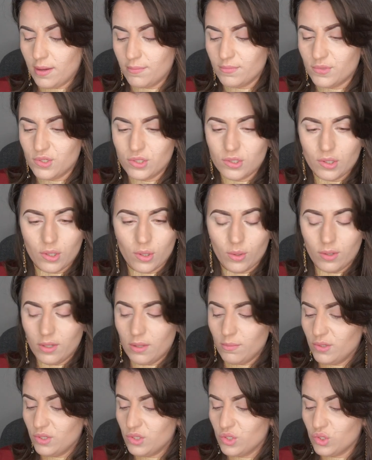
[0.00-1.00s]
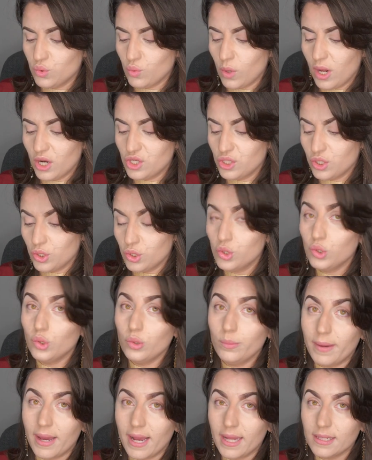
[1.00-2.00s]
So let me swatch the 2
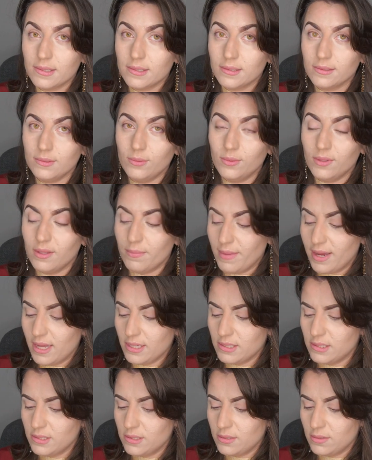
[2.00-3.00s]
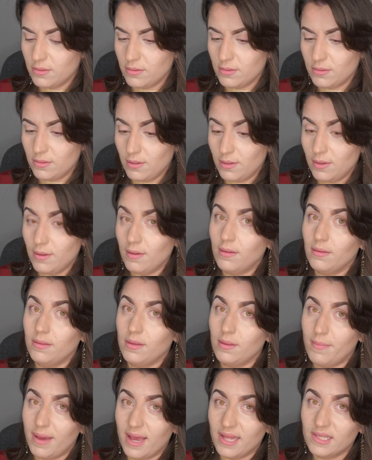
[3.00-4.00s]
mattes. Ooh, the
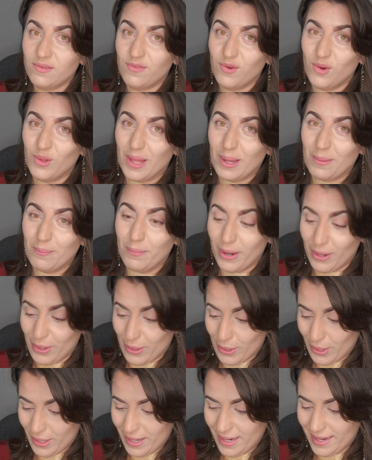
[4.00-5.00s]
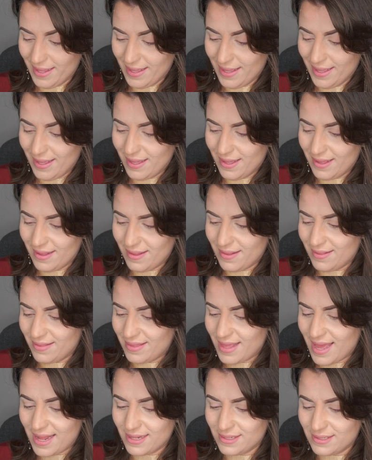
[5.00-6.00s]
mattes feel like butter
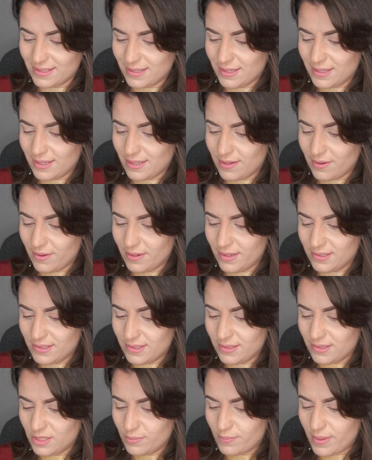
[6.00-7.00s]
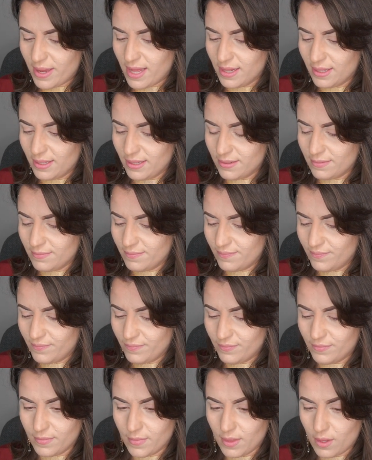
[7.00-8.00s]
that there is in this palette.
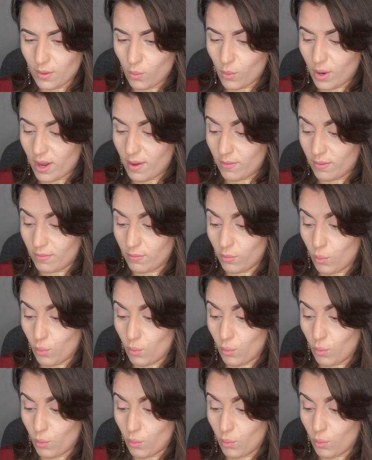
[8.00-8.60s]
Wow.